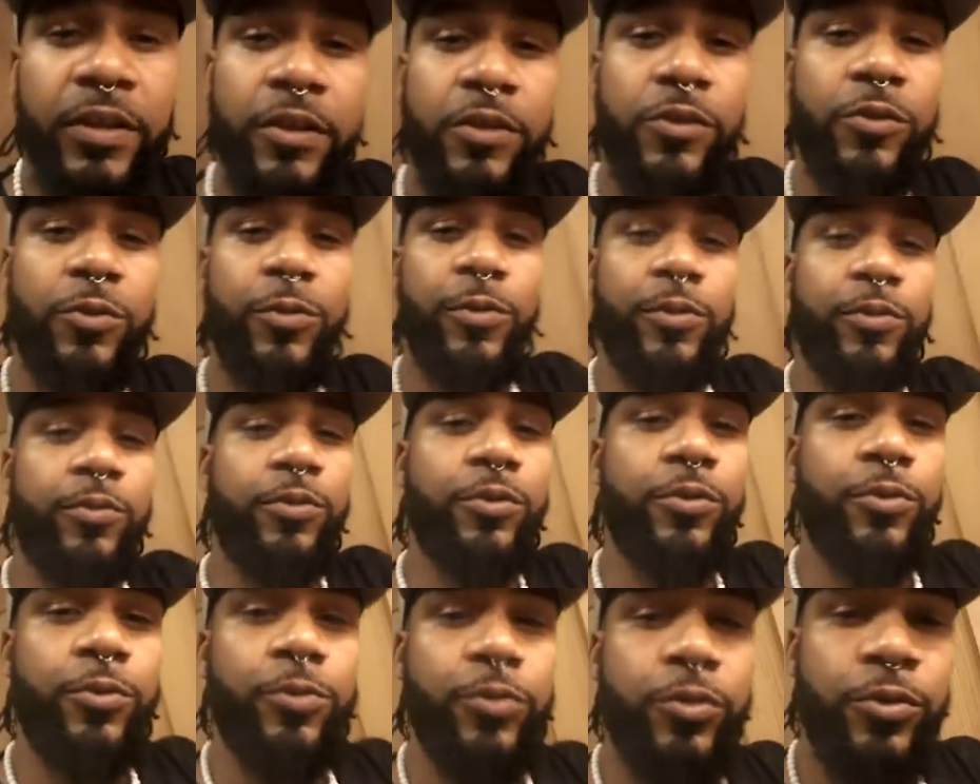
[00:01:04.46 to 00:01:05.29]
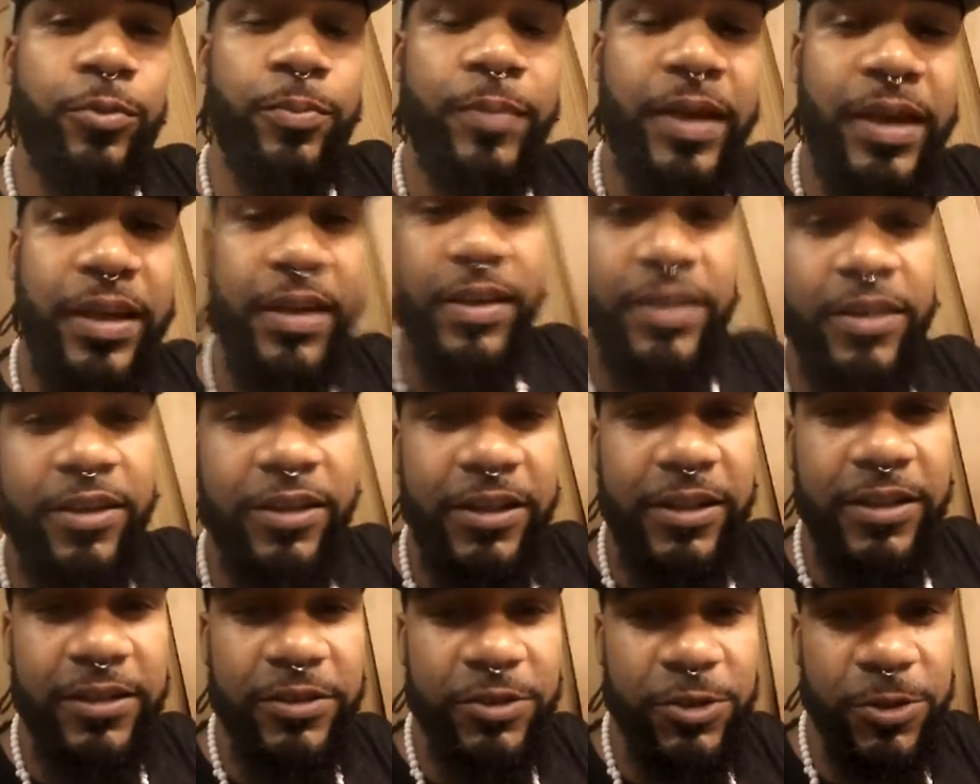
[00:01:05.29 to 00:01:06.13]
you made a
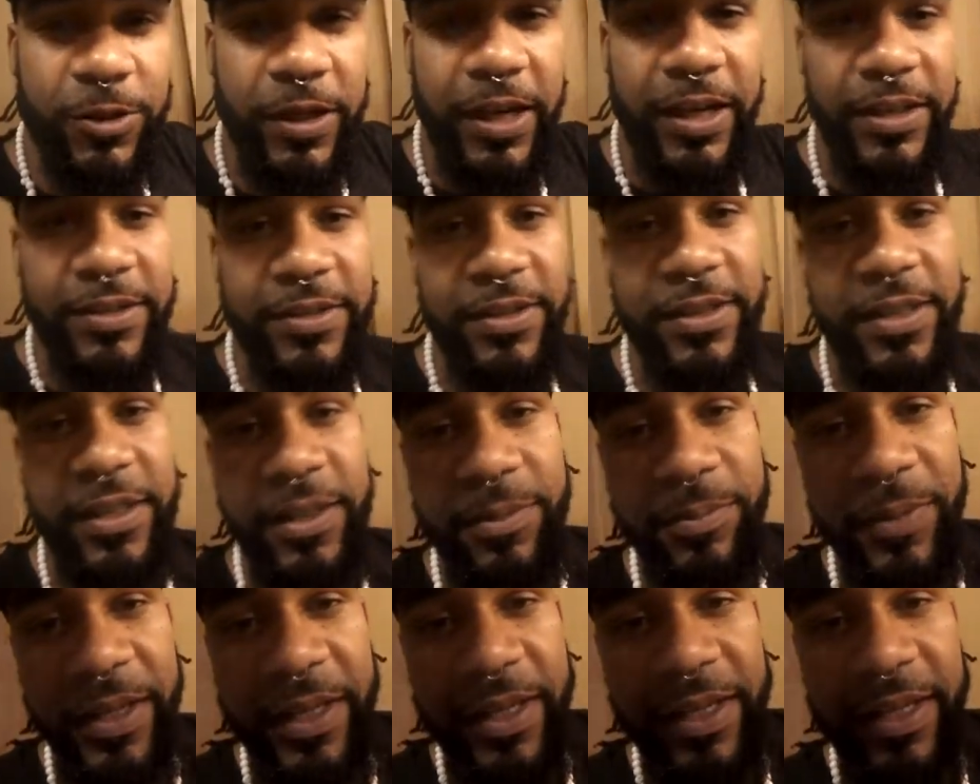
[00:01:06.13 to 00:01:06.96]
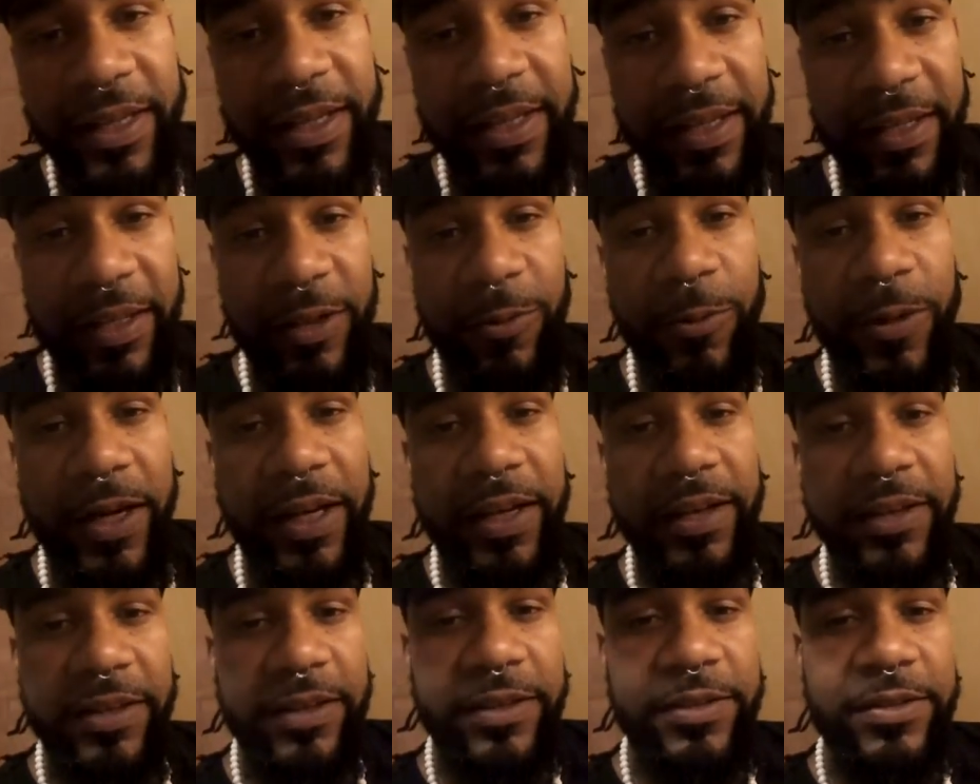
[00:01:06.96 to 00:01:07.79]
contract to come here
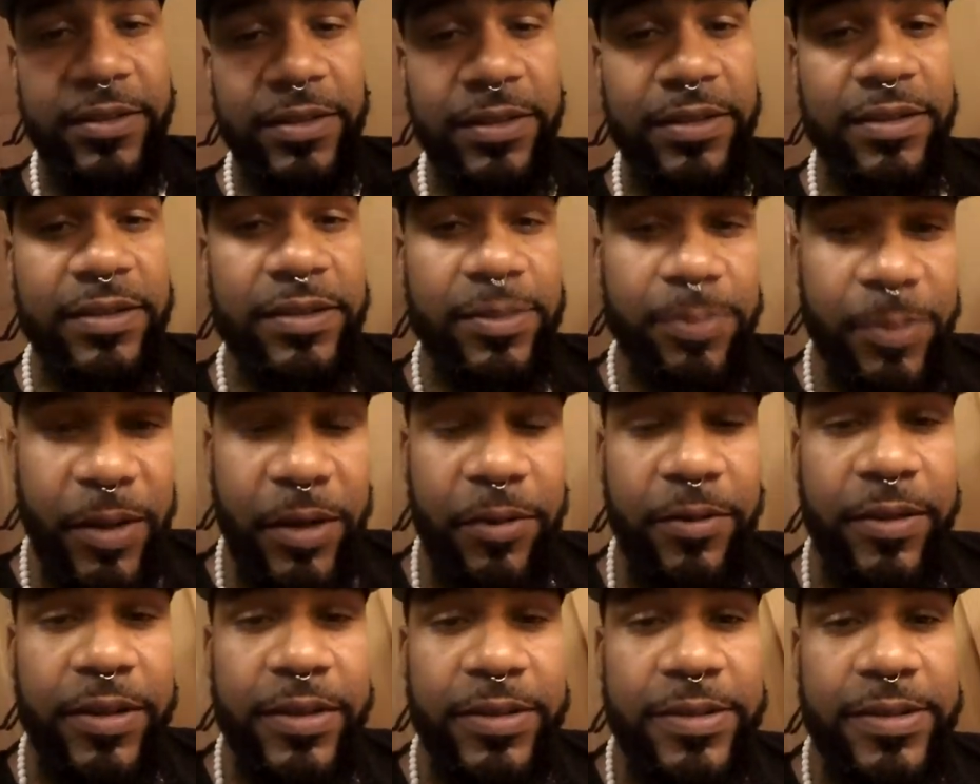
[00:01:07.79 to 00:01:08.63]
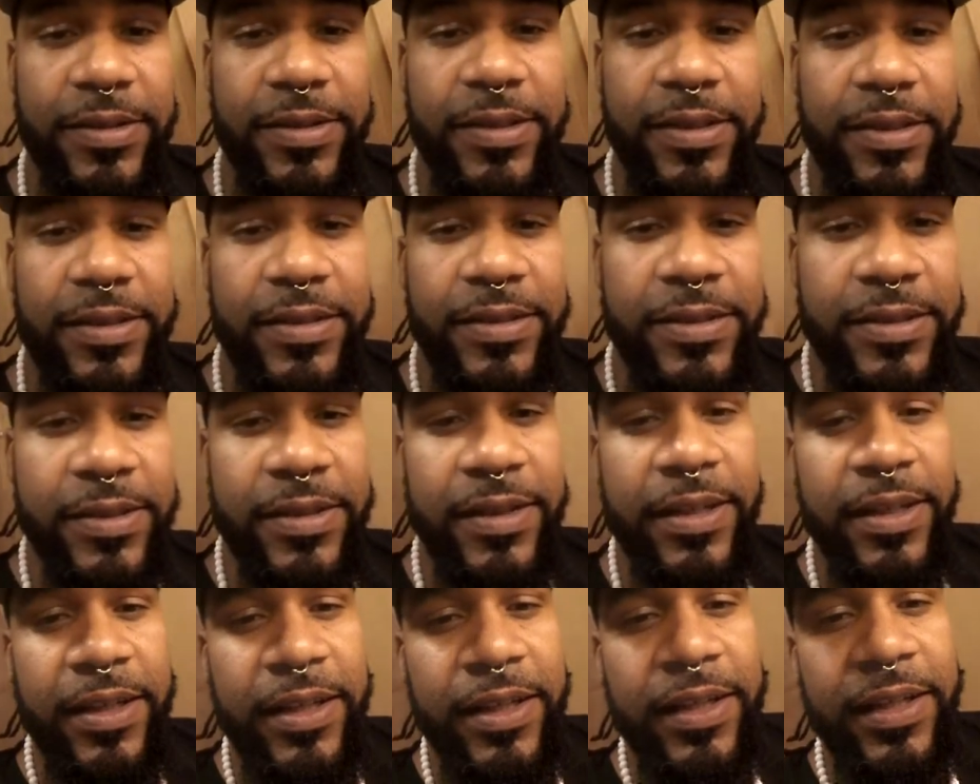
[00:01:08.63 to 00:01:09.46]
anyway, to experience this,
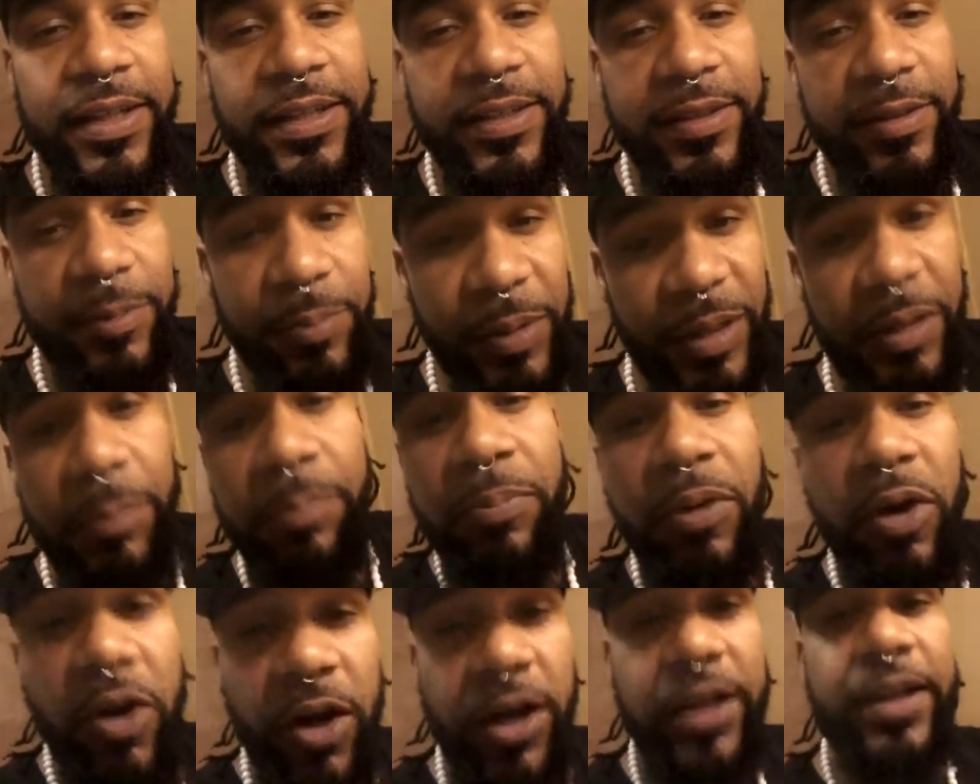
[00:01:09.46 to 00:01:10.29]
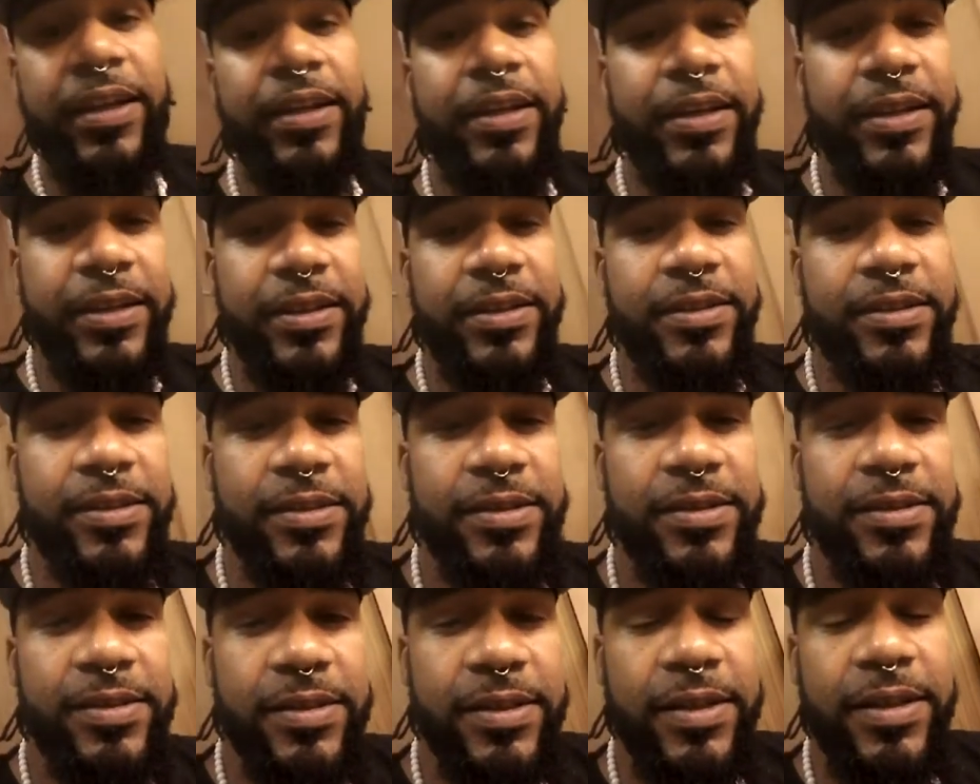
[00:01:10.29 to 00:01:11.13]
to be part of
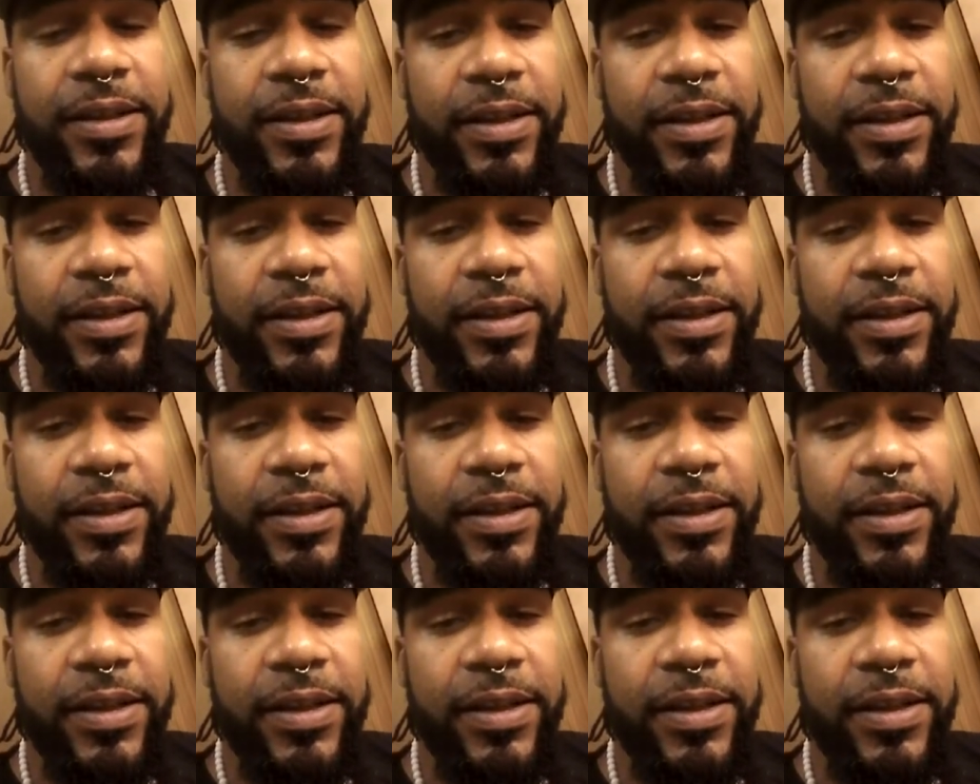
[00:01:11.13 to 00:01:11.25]
this,